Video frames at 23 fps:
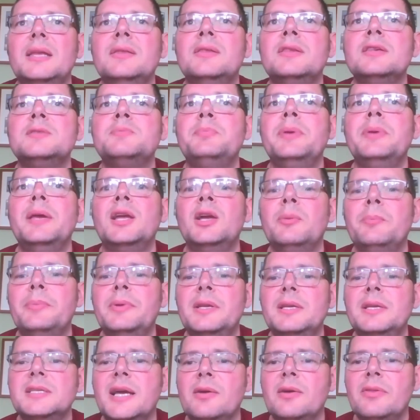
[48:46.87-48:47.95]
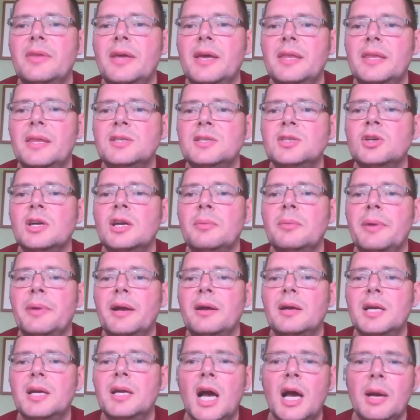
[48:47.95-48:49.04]
there's big companies out there that talk
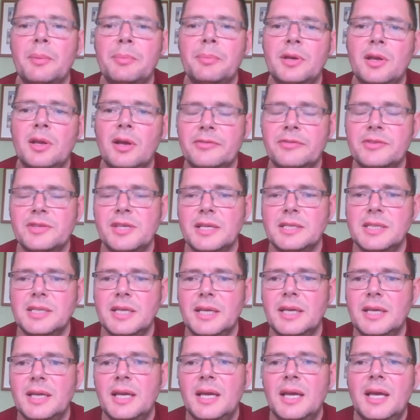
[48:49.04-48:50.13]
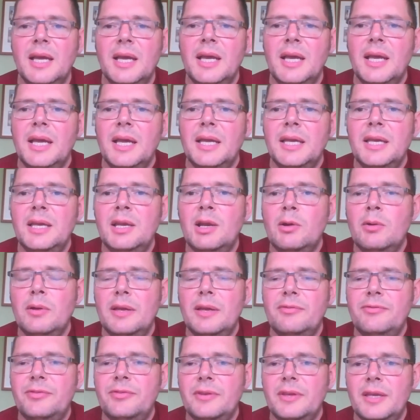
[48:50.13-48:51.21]
about carbon offsetting. You know,
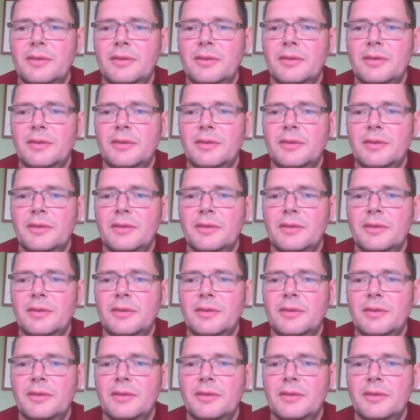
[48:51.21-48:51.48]
if